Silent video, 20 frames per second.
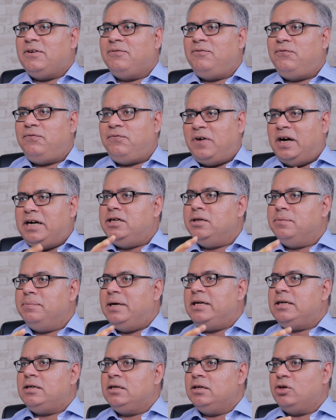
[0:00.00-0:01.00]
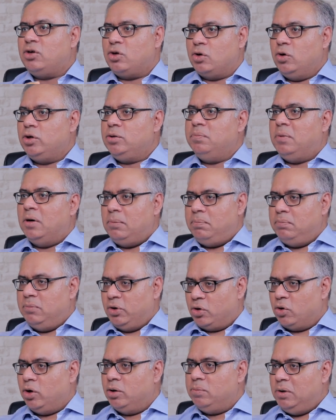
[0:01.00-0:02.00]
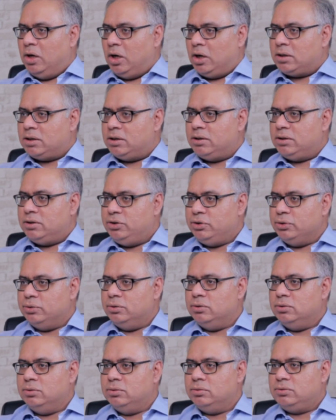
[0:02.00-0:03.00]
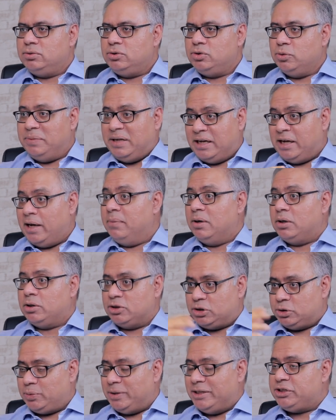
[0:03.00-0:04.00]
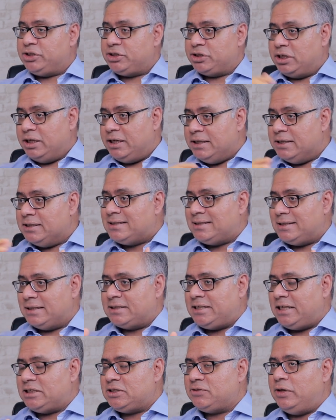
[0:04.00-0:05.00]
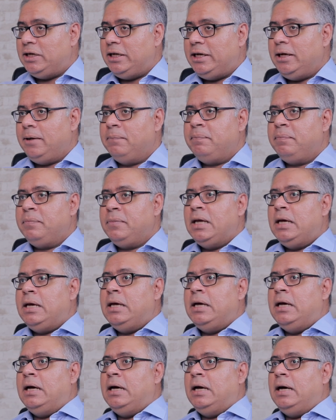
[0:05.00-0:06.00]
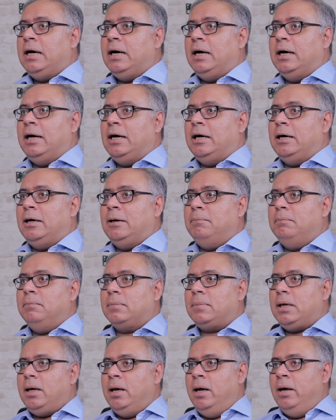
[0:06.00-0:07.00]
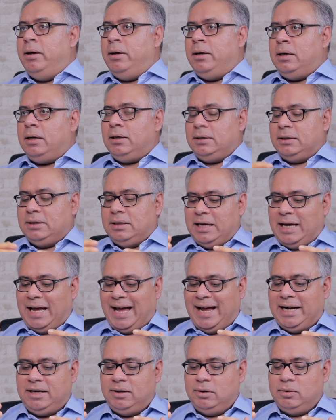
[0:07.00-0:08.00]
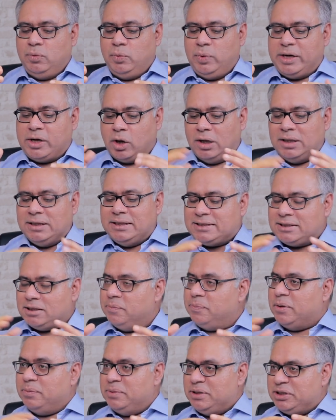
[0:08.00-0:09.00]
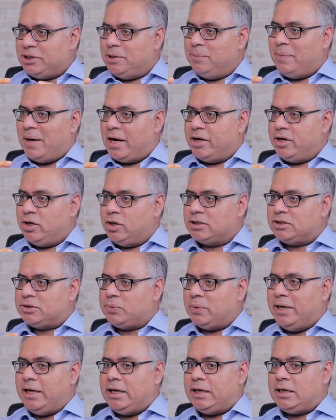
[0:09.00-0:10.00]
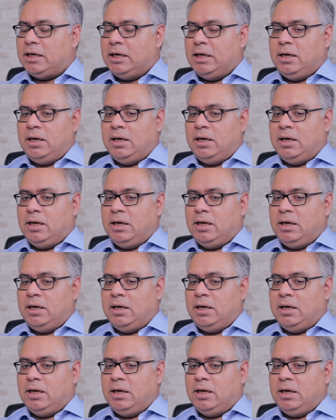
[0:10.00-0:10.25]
a fundamental roadblock to being able to switch careers successfully. and we call this the permission paradox, where,